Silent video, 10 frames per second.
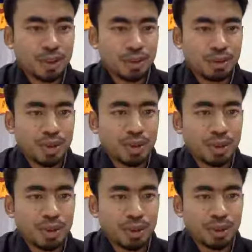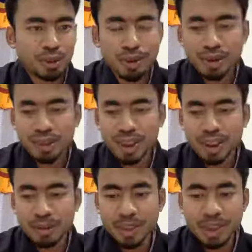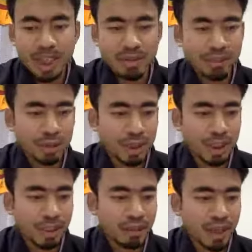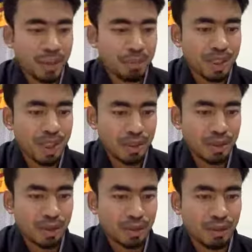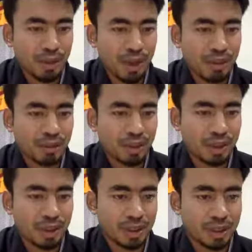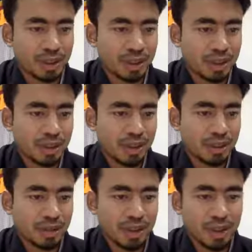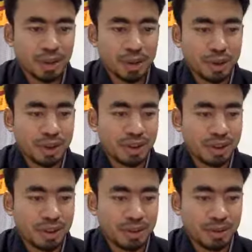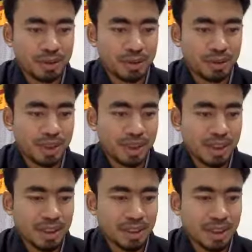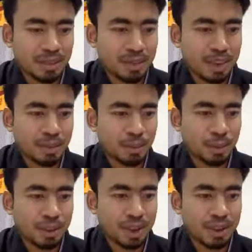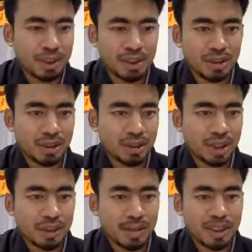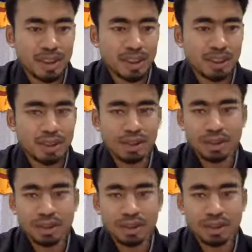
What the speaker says: we'll still be live for another 5 minutes. So if you have further questions, you can please post it on the comment section.